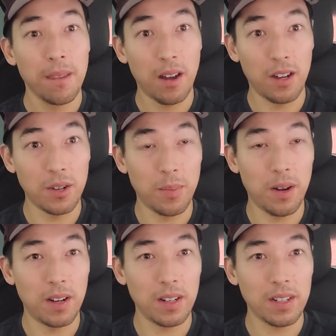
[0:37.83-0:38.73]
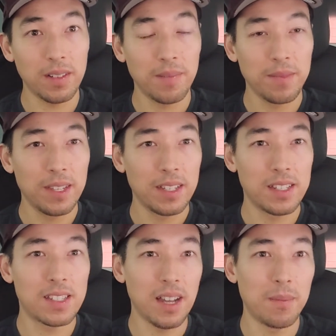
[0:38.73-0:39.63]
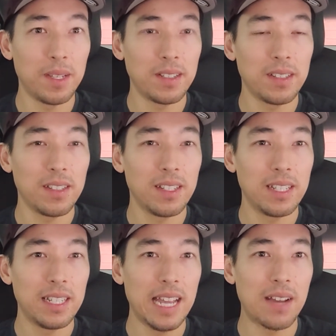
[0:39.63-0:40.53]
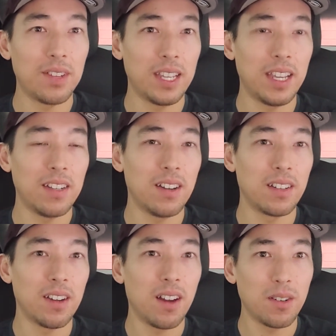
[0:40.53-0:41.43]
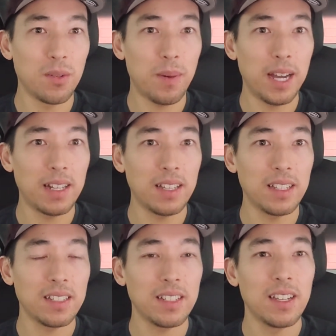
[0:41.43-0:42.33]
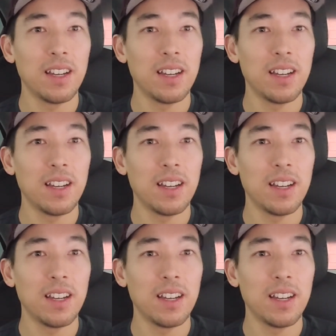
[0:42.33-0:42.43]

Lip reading: Autopark, Summon, Navigate on Autopilot,